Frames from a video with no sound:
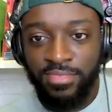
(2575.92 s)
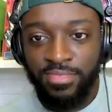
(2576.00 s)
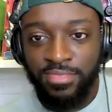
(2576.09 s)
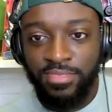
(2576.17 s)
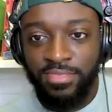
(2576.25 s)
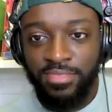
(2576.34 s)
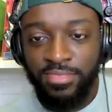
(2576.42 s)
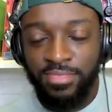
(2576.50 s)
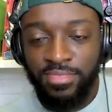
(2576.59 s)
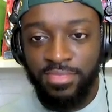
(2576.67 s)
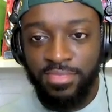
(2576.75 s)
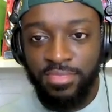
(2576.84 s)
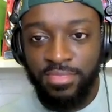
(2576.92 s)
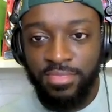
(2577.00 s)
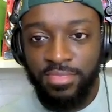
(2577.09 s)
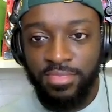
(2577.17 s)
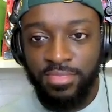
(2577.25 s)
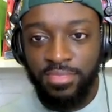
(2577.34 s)

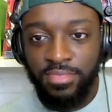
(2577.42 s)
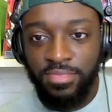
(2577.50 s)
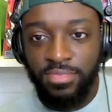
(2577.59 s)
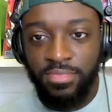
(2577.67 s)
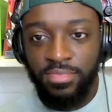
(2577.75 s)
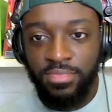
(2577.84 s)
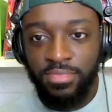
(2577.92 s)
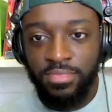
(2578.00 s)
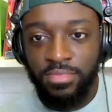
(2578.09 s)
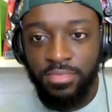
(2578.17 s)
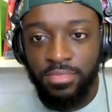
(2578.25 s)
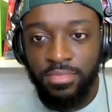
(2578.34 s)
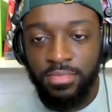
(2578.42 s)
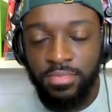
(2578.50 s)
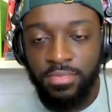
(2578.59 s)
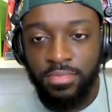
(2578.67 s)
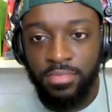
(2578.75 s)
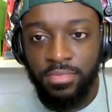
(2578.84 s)

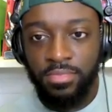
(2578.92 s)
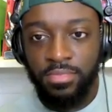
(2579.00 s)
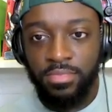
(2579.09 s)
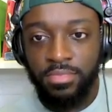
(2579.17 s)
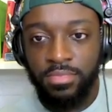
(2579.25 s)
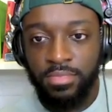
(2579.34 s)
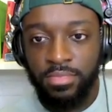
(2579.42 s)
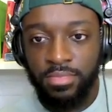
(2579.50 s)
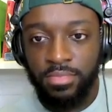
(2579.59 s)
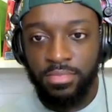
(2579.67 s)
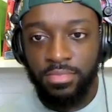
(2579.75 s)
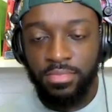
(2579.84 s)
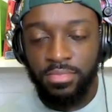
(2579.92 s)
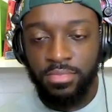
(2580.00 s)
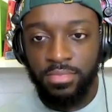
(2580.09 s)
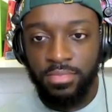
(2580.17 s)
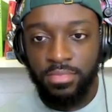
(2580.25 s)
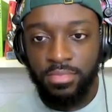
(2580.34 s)
(silent)